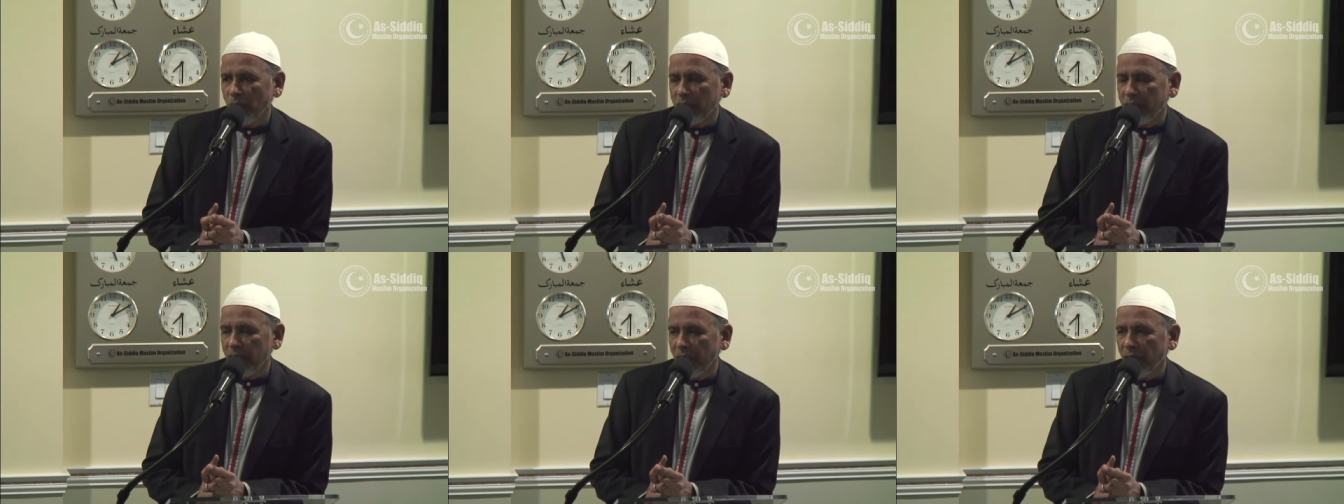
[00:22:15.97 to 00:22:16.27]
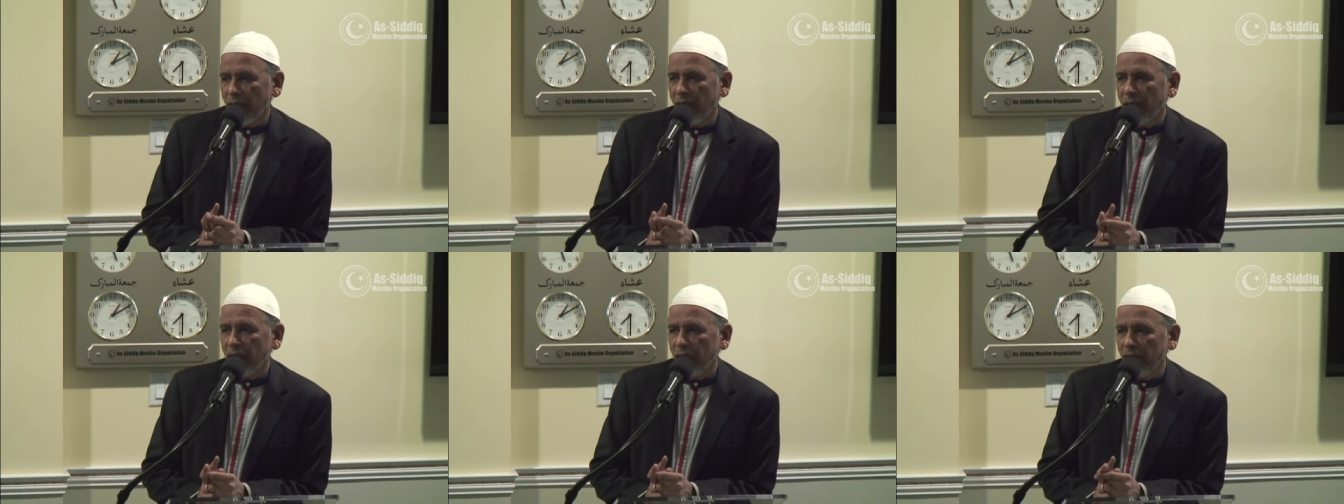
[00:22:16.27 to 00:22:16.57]
wa
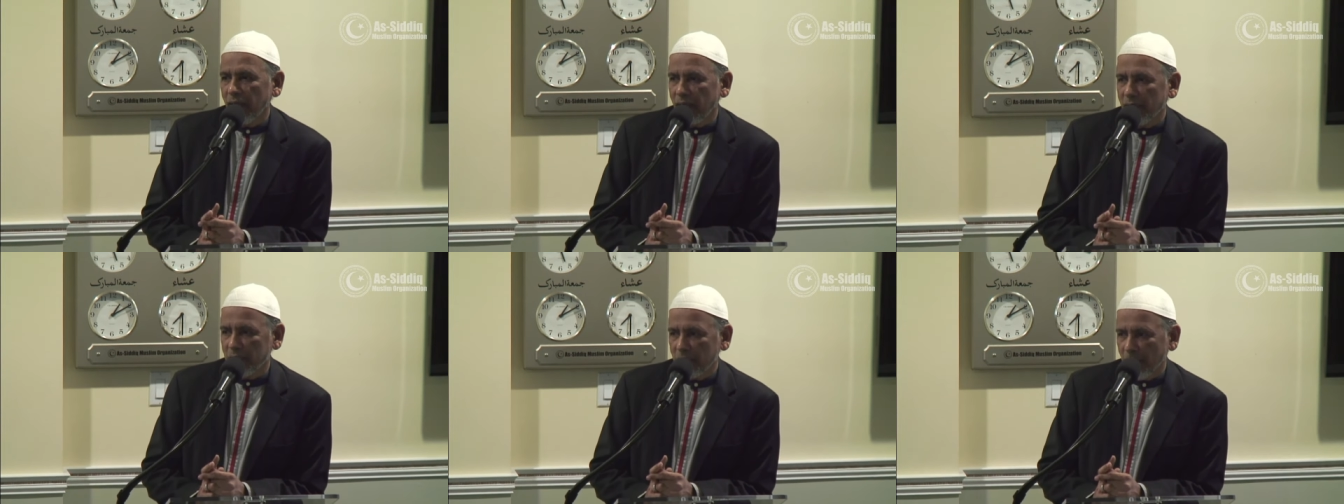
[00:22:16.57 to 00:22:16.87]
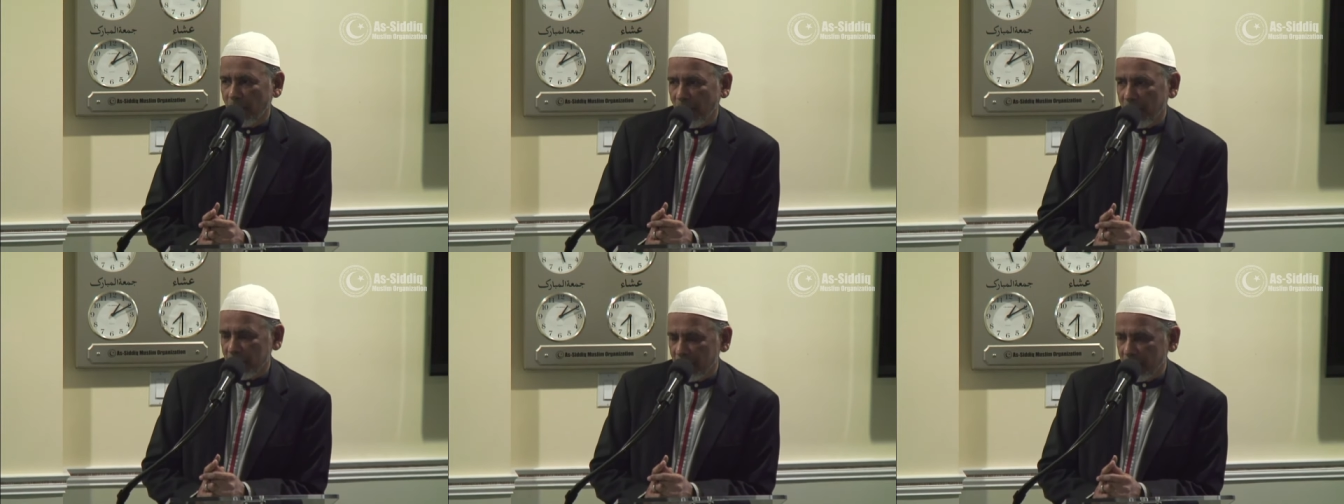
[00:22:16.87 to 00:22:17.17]
ta'ala has
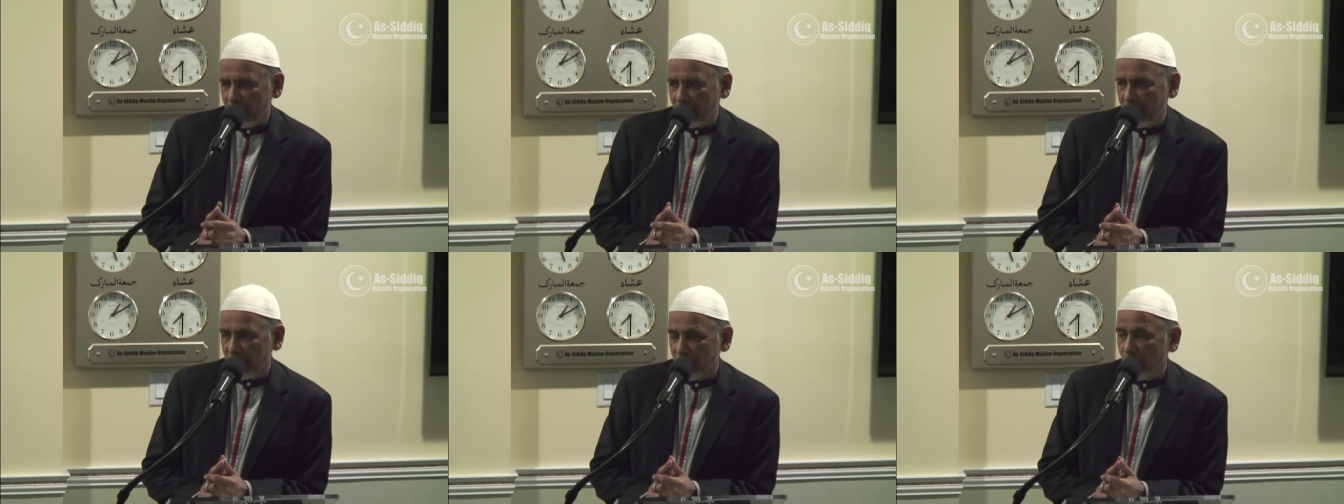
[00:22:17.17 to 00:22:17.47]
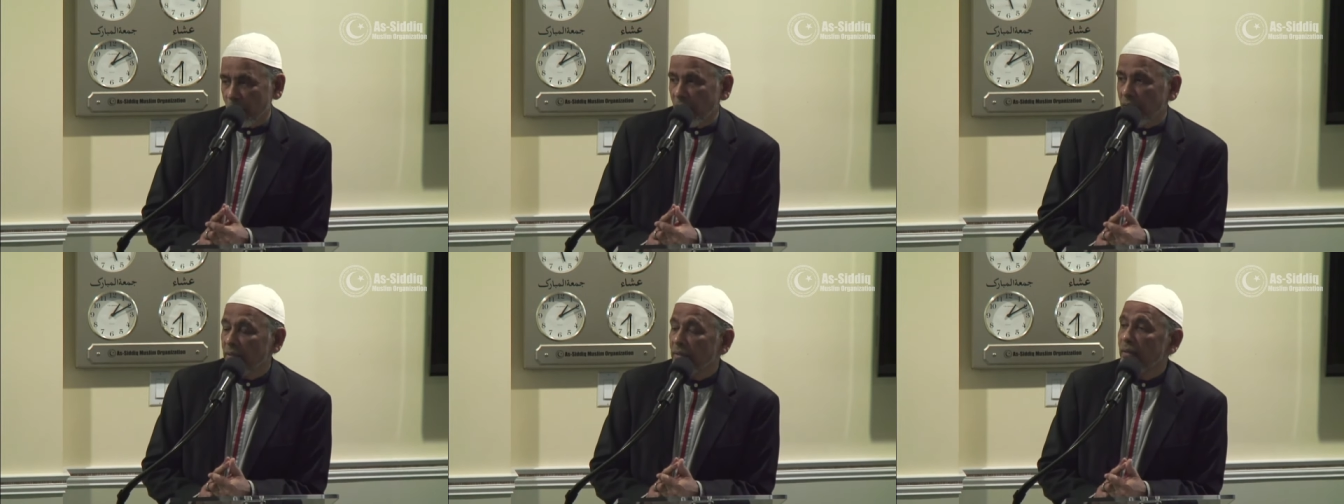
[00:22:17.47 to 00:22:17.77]
blessed
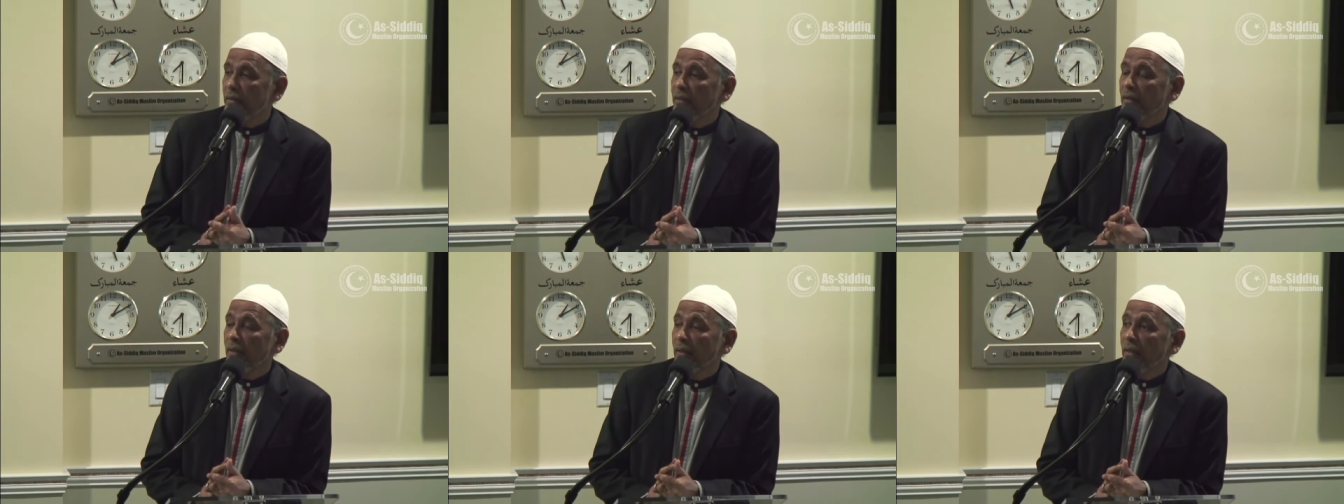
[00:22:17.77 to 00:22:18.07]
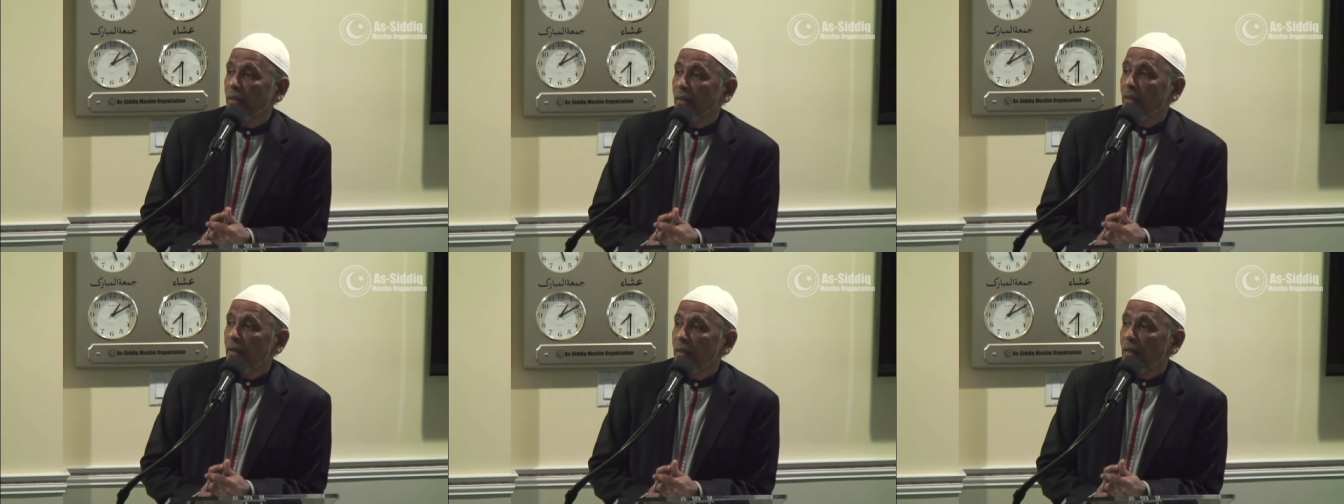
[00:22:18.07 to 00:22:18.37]
us with,
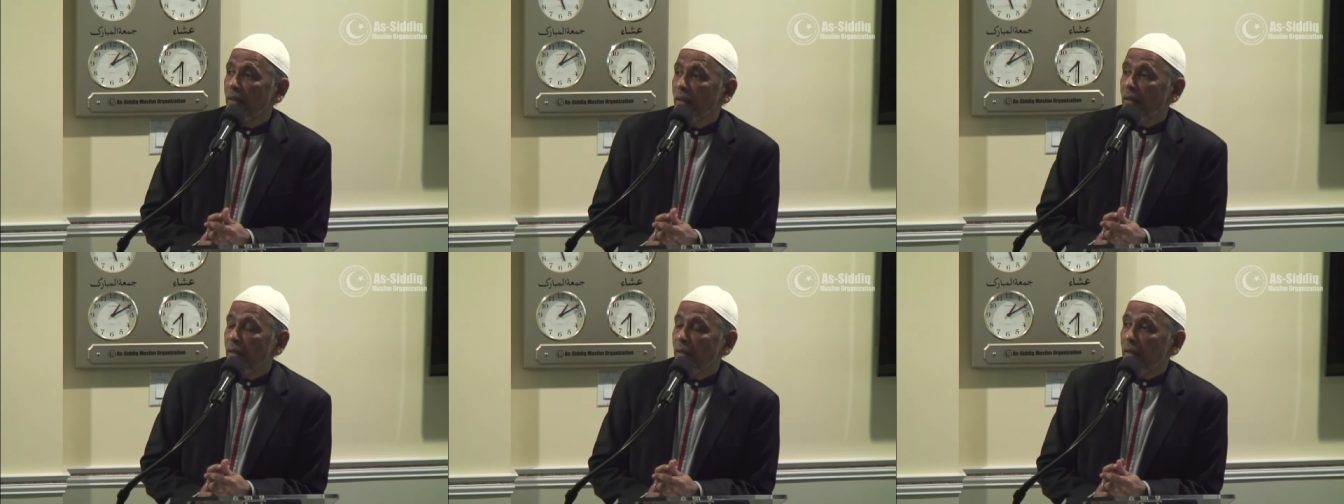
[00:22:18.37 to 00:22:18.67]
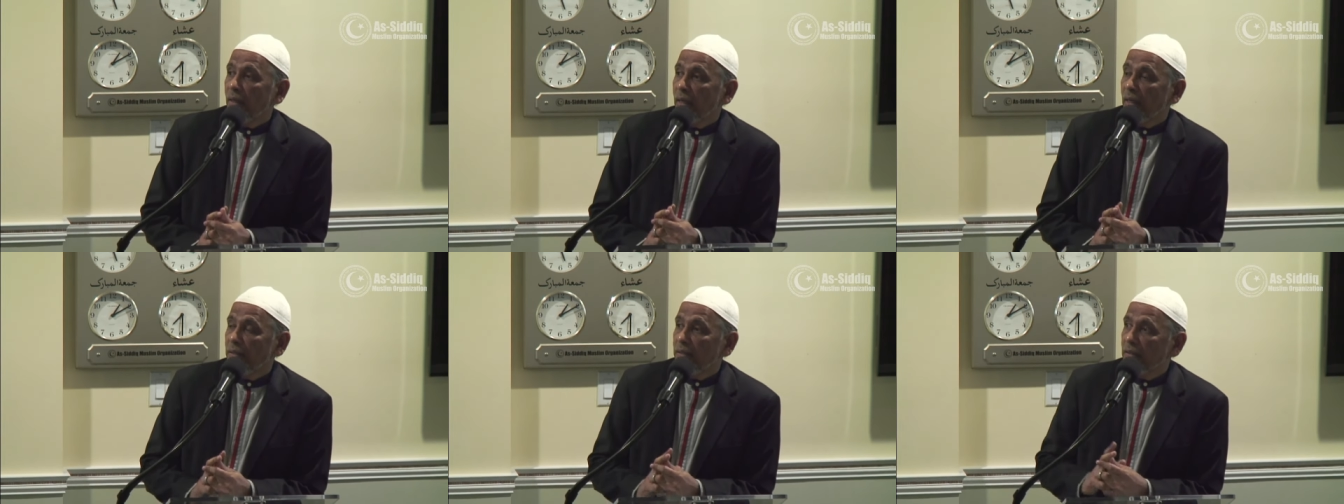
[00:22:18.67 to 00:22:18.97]

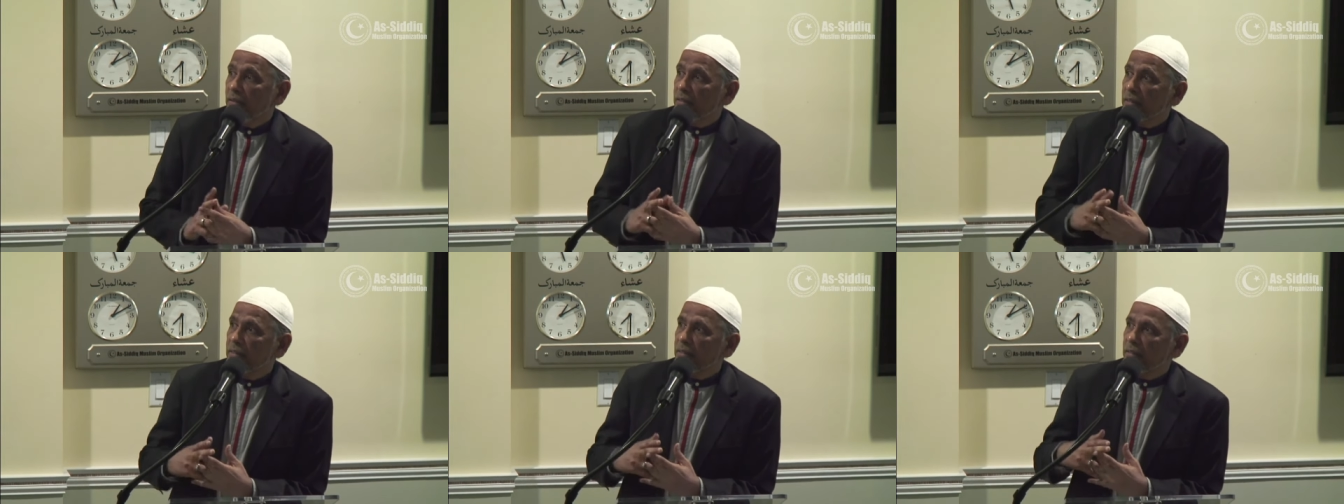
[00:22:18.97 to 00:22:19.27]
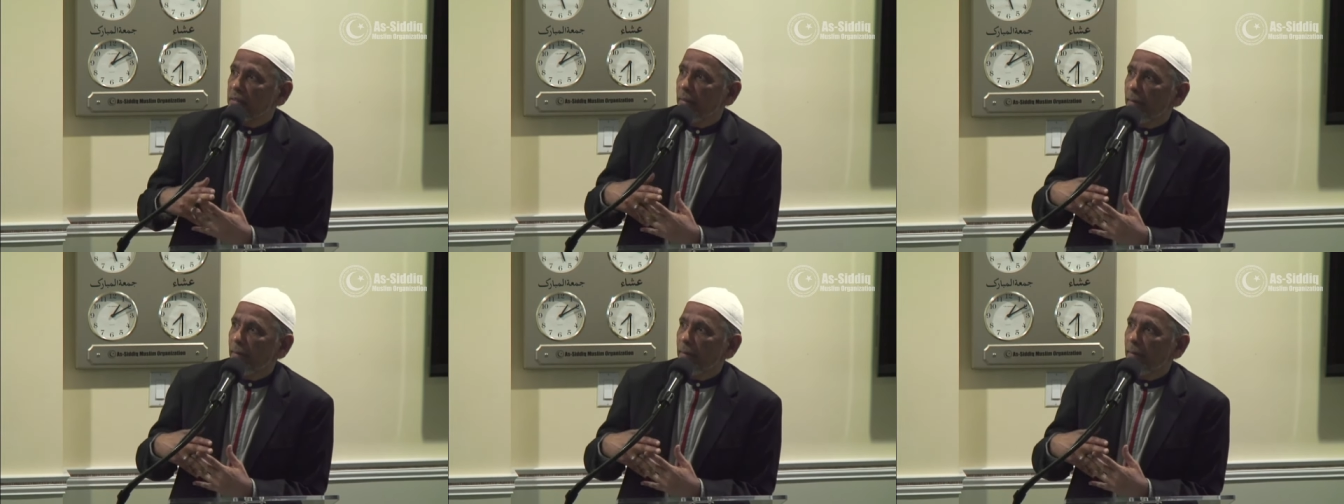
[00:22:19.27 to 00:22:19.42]
let us